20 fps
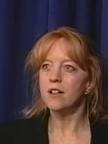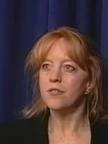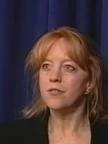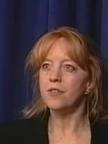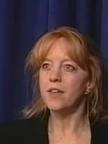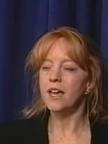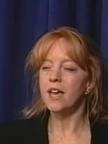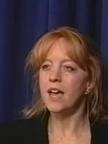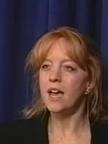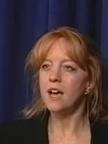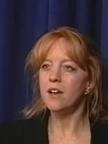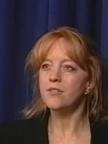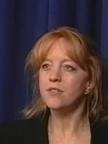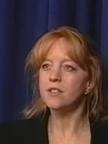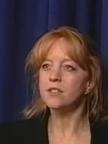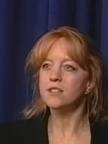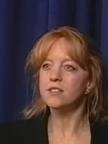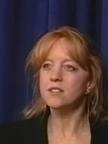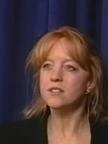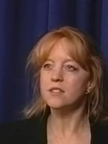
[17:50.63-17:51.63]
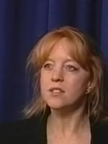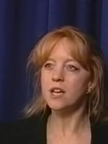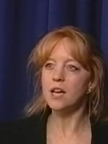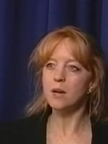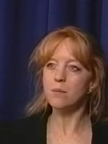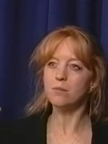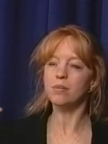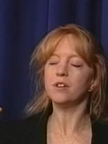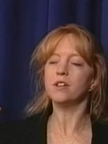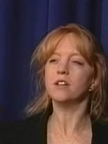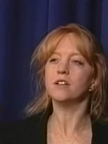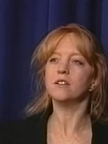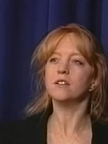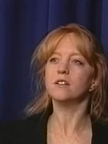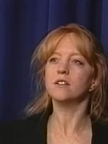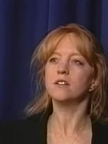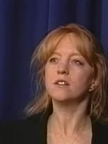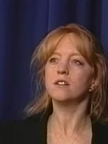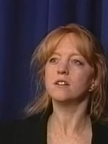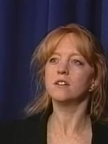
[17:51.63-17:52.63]
they have this template
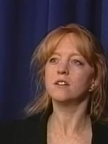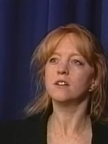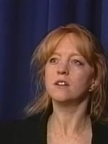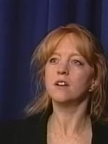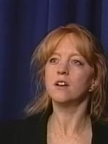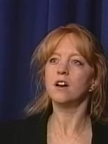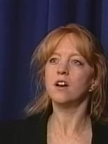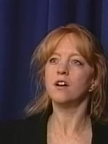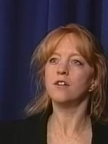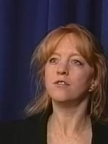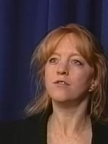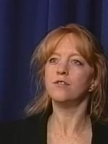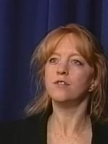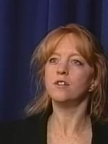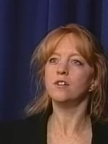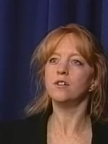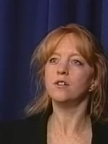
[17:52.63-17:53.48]
of